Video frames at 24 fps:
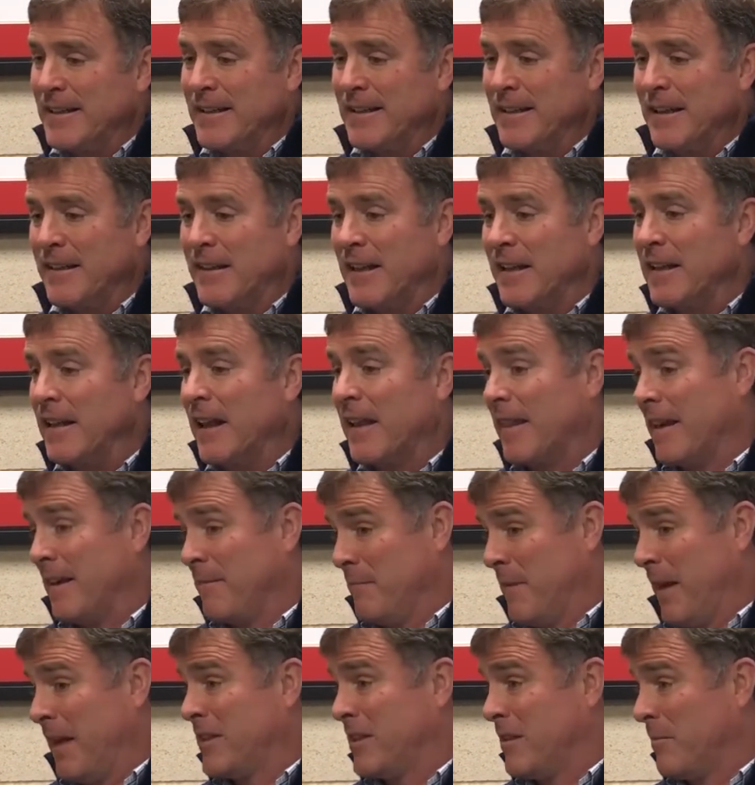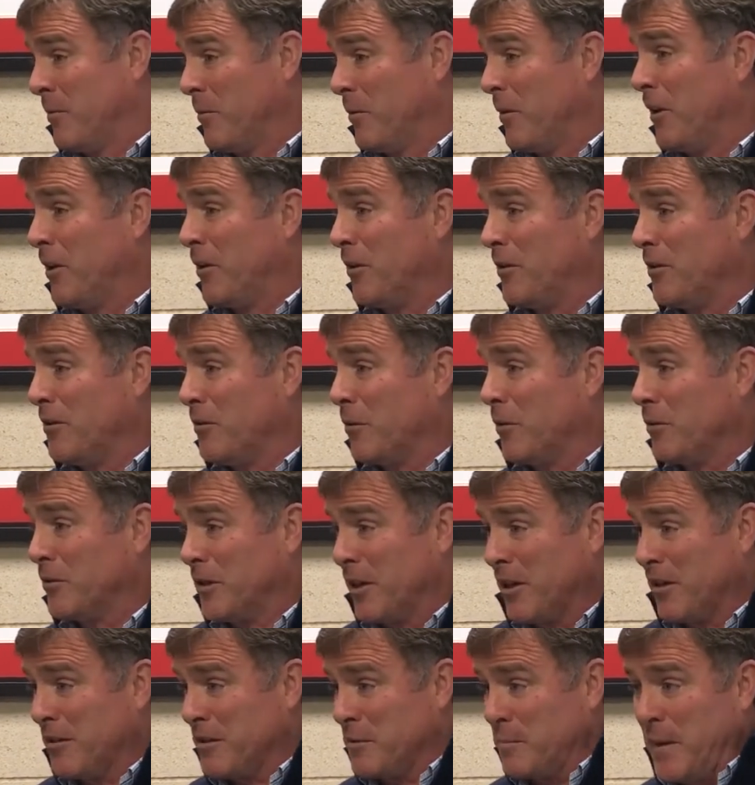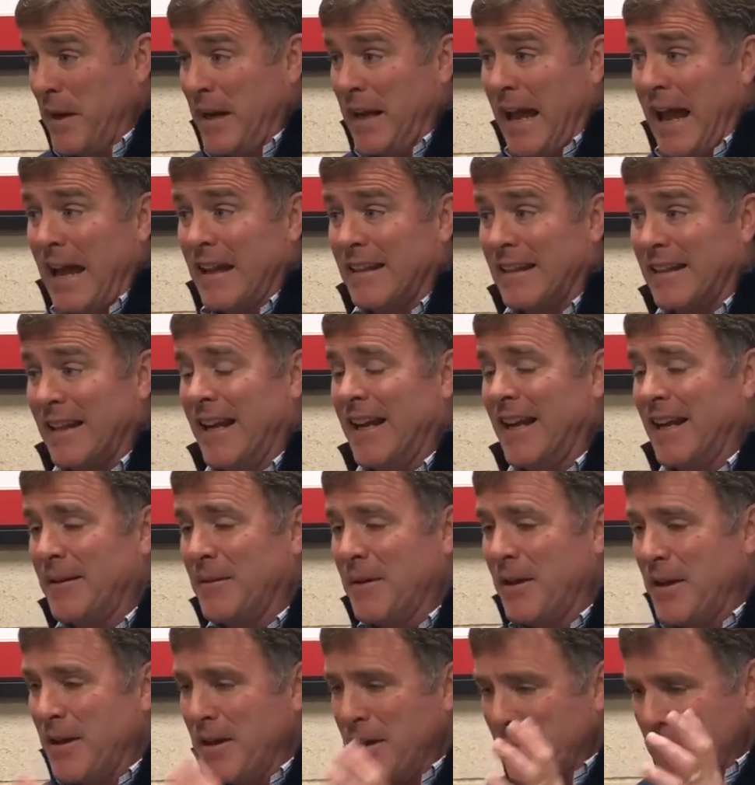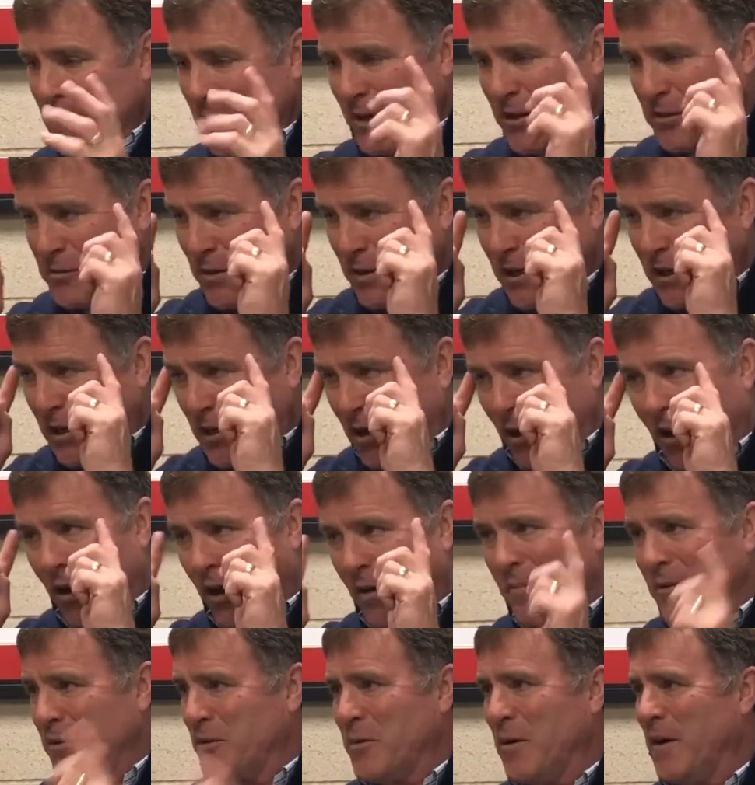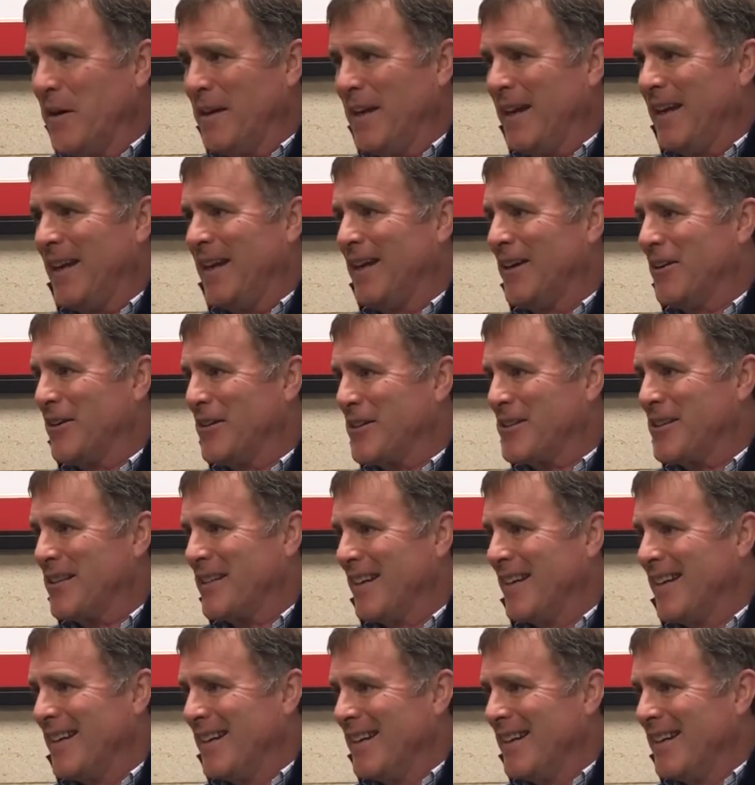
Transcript: the thing that I think makes him a really good goaltender is being athletic, but he's really calm between the ears.